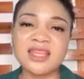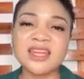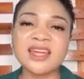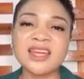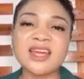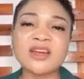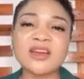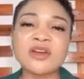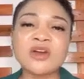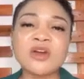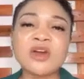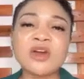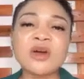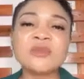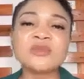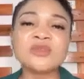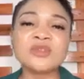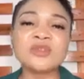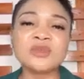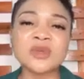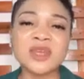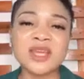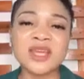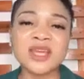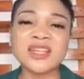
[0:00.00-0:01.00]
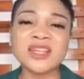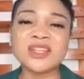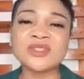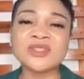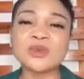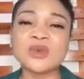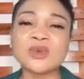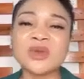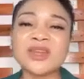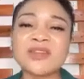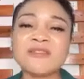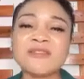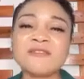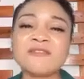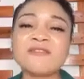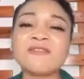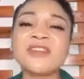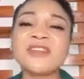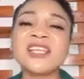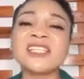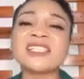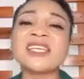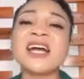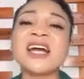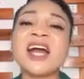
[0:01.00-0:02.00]
they can come together to
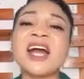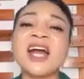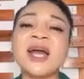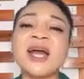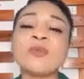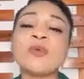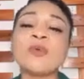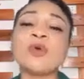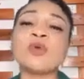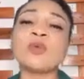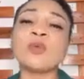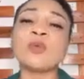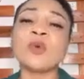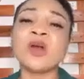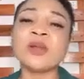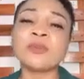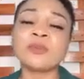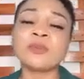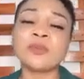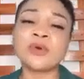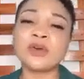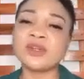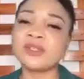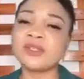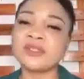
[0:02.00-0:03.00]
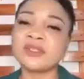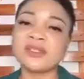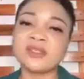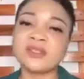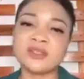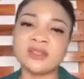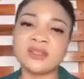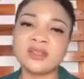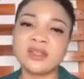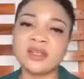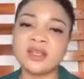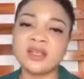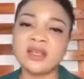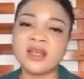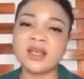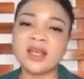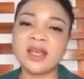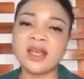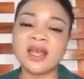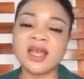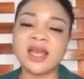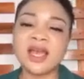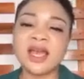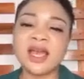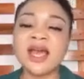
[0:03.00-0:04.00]
inflict harm on one person,
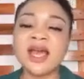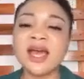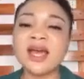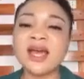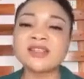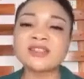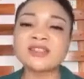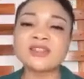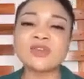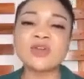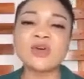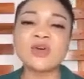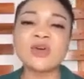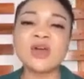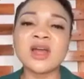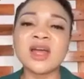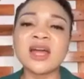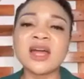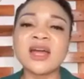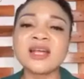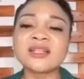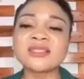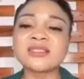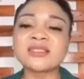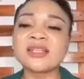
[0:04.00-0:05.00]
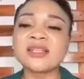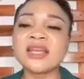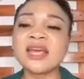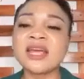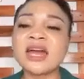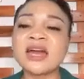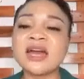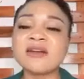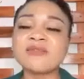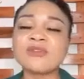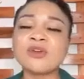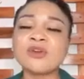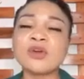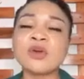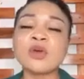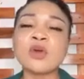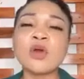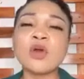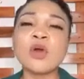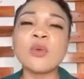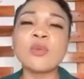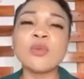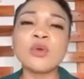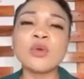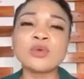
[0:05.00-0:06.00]
as long as they have a
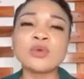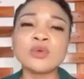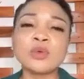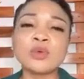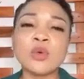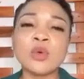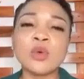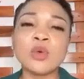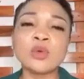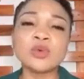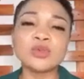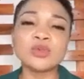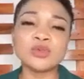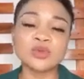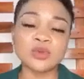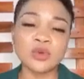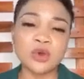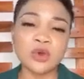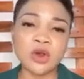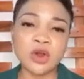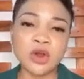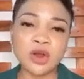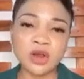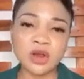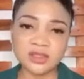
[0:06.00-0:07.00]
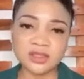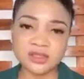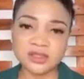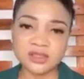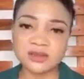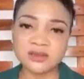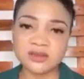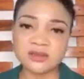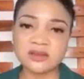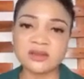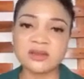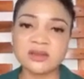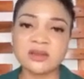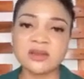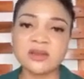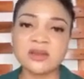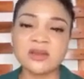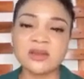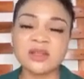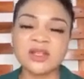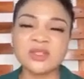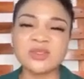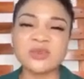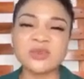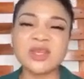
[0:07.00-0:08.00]
common goal to hurt,
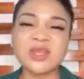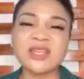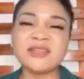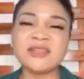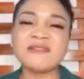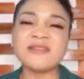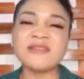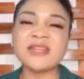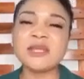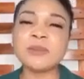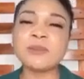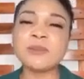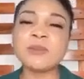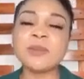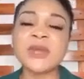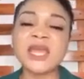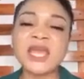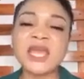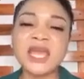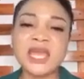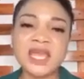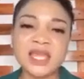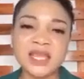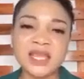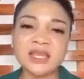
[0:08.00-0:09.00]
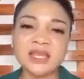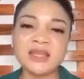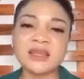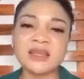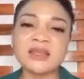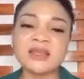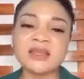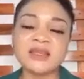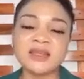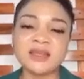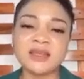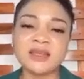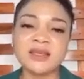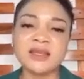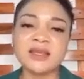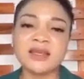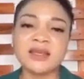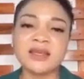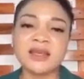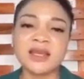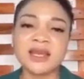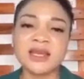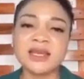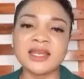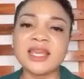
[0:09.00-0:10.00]
to inflict pain.
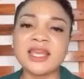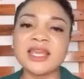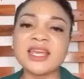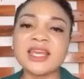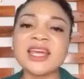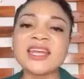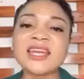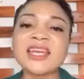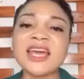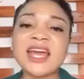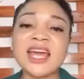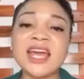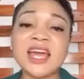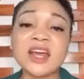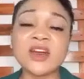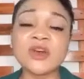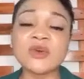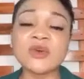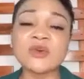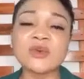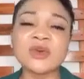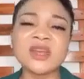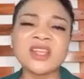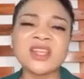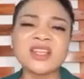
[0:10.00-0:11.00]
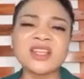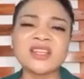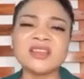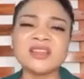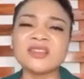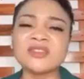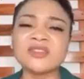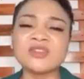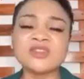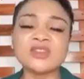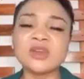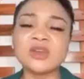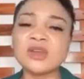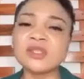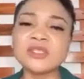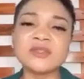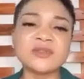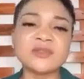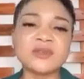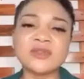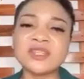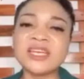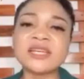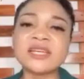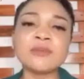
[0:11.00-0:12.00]
They can agree
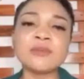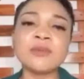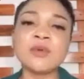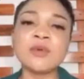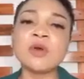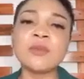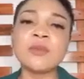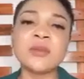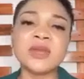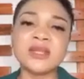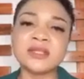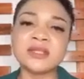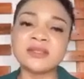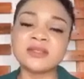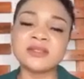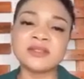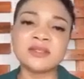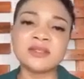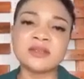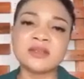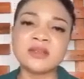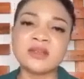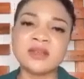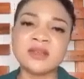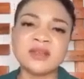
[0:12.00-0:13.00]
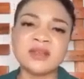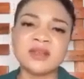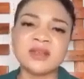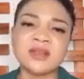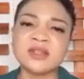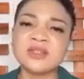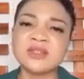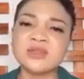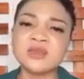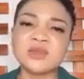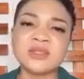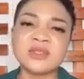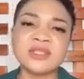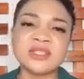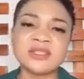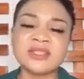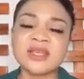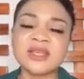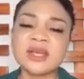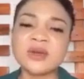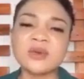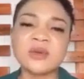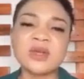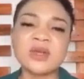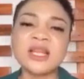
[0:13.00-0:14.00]
just for that moment, to
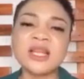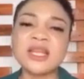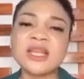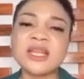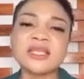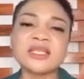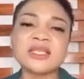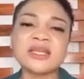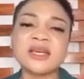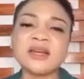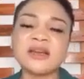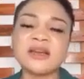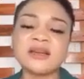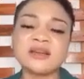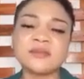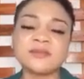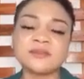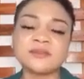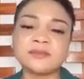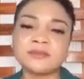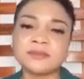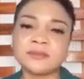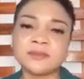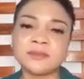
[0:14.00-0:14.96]
disagree later.